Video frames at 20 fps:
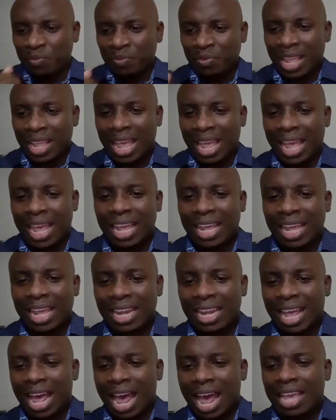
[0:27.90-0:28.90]

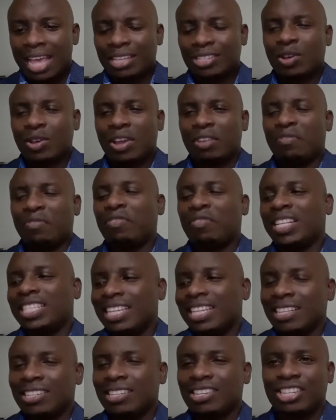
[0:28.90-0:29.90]
and I saw it
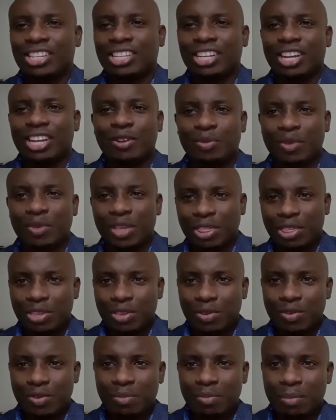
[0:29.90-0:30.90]
fitting to share it with
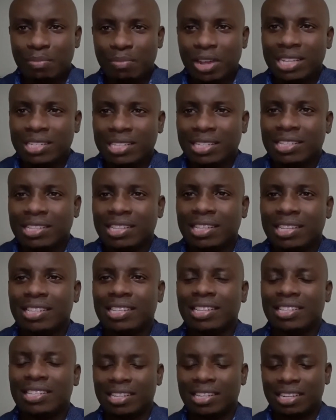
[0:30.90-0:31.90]
you, my brothers and
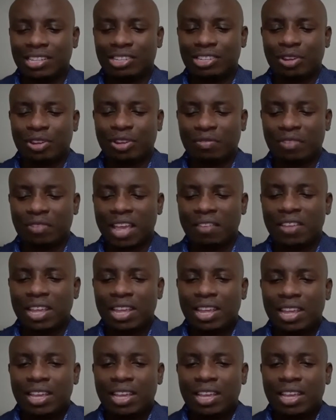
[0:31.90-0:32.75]
sisters in District 5.